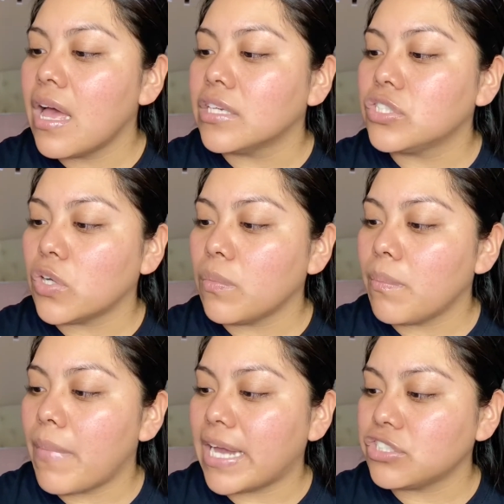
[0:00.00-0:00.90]
Don't
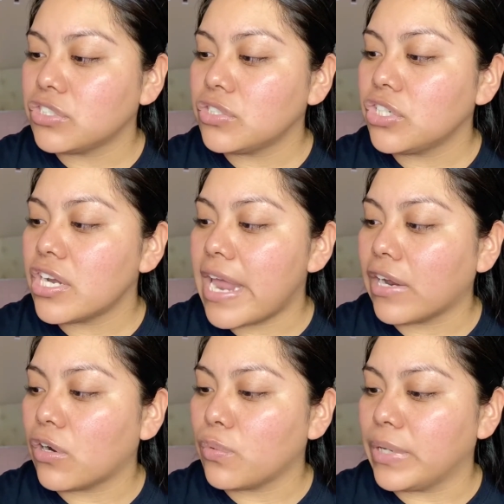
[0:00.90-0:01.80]
match to your neck
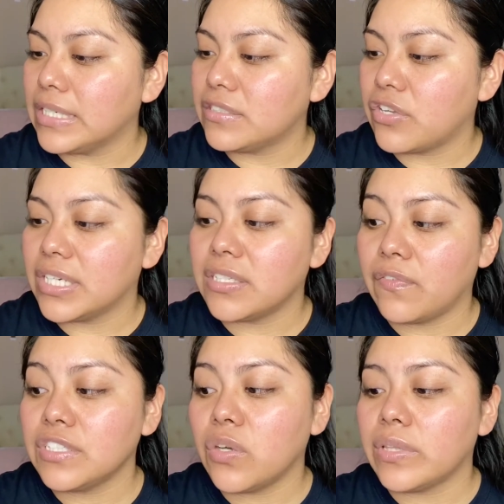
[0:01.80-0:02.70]
or wrist. They're a
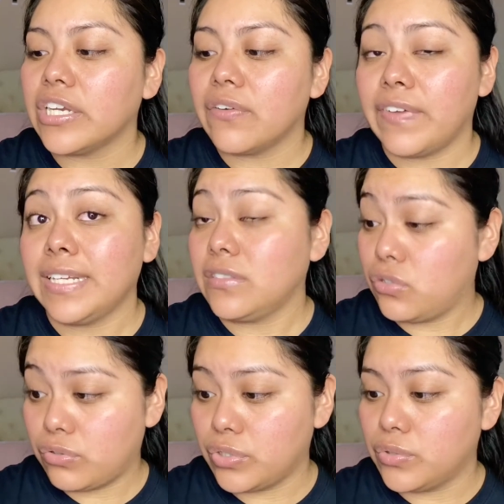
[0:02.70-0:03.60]
different tone than your face.
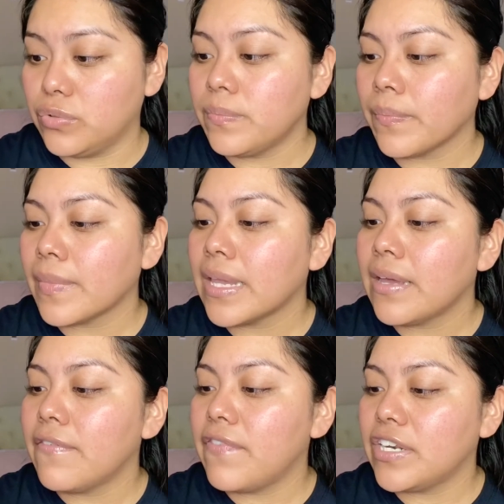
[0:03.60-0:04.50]
True.
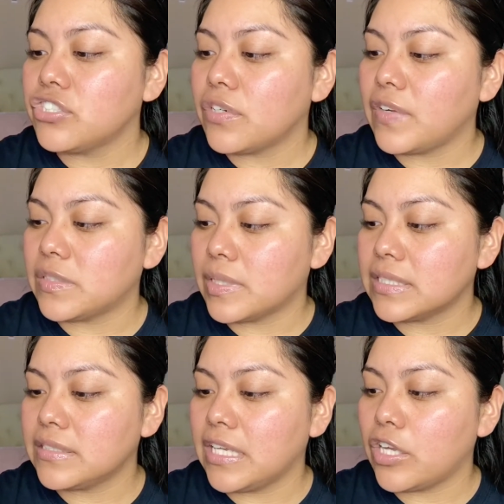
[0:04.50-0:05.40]
Finish your face with
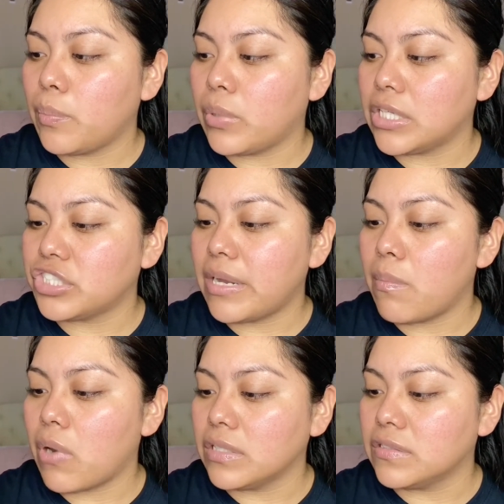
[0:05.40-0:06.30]
concealer, blush,
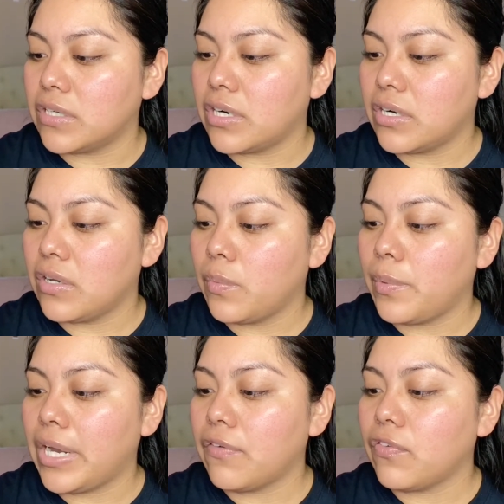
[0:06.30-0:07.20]
and bronzer.
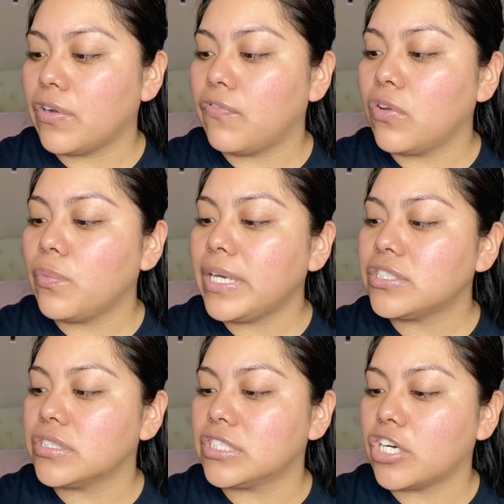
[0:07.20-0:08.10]
Wear for a full week
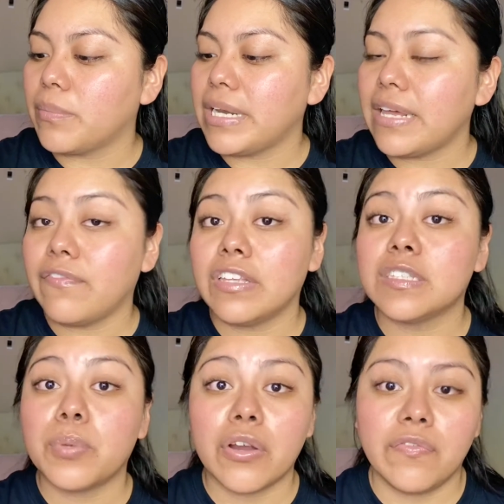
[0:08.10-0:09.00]
to determine if it's
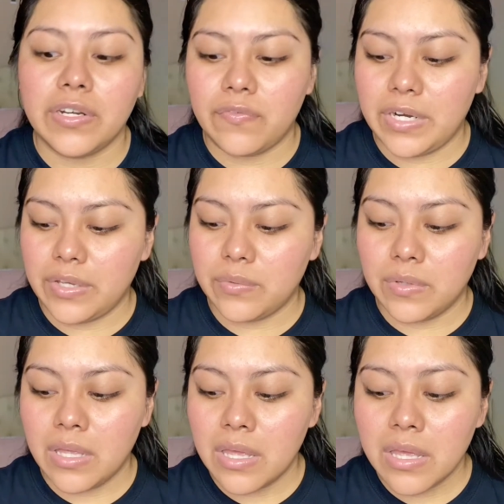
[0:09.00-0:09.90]
perfect for you.
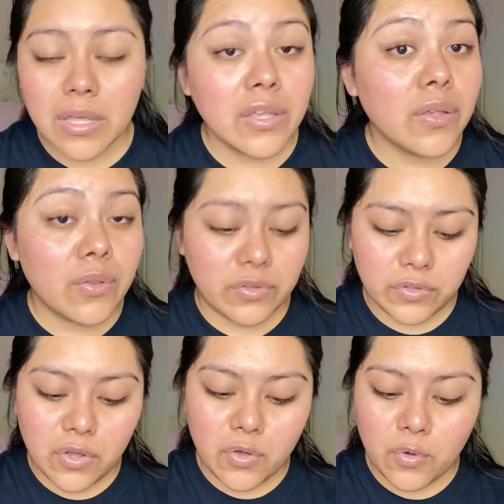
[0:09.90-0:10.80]

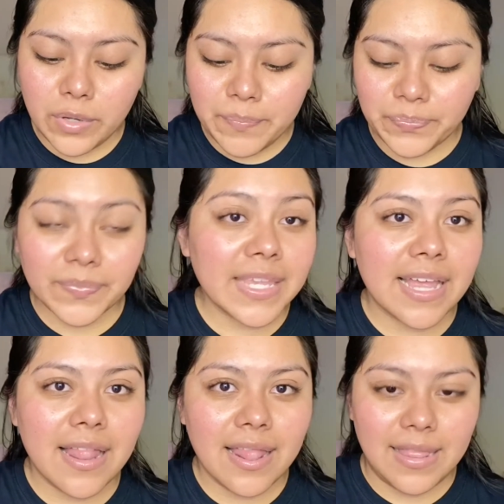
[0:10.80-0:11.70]
So
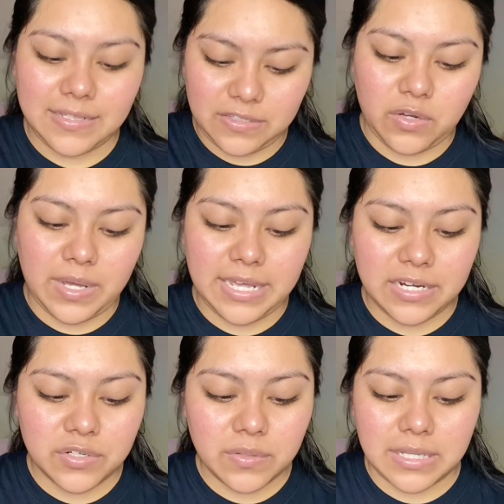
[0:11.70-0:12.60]
let's go ahead
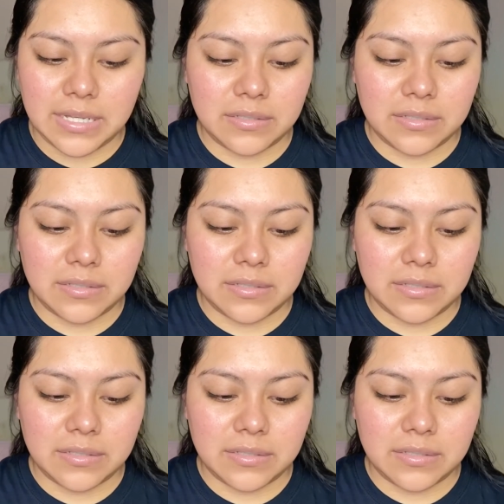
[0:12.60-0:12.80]
and do that.